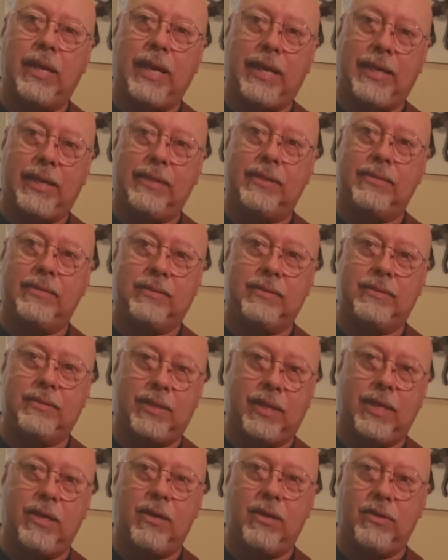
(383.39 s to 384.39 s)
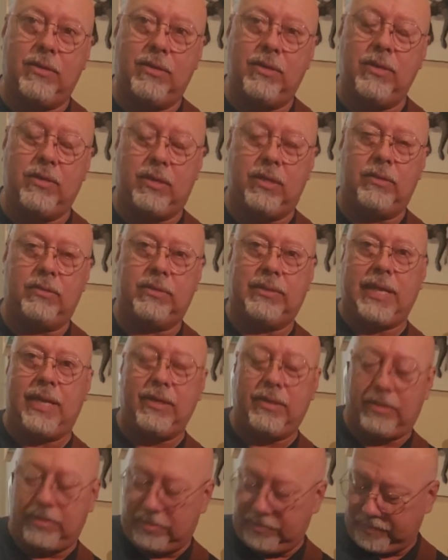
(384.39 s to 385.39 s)
as they are
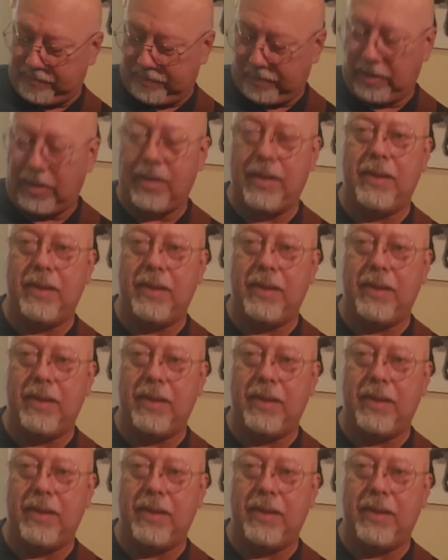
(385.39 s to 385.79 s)
standard,